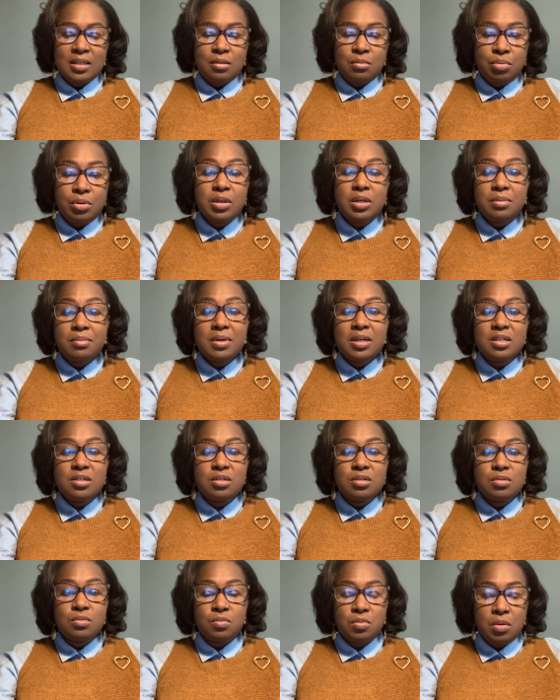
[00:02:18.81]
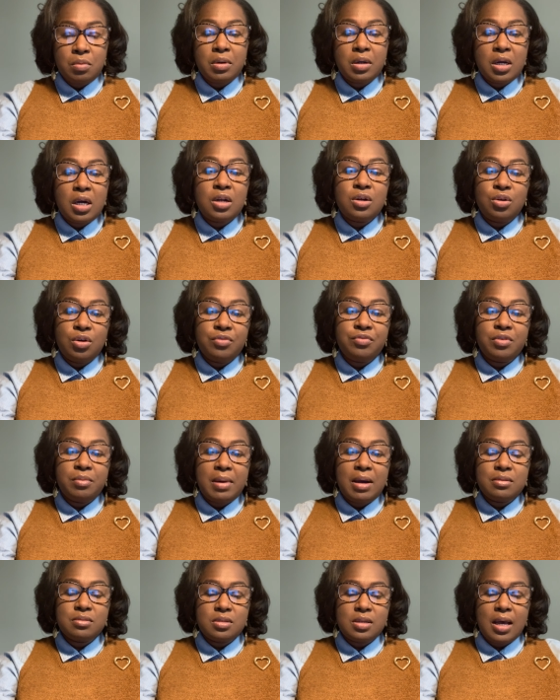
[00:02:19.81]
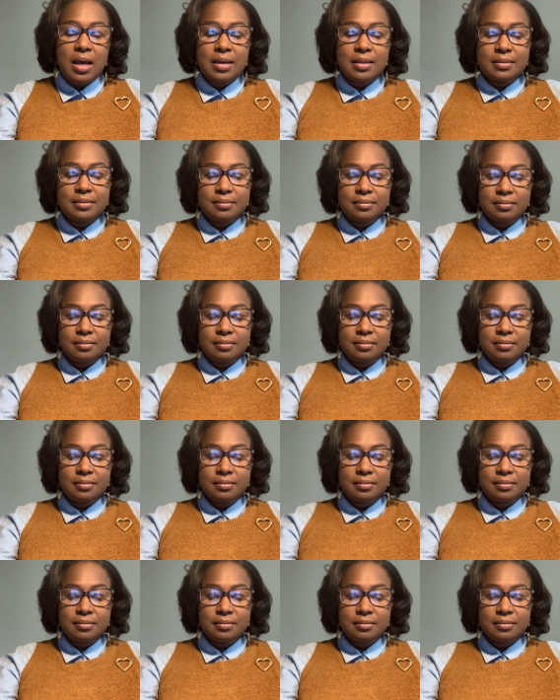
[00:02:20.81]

Pretty much, we were cut off from outside.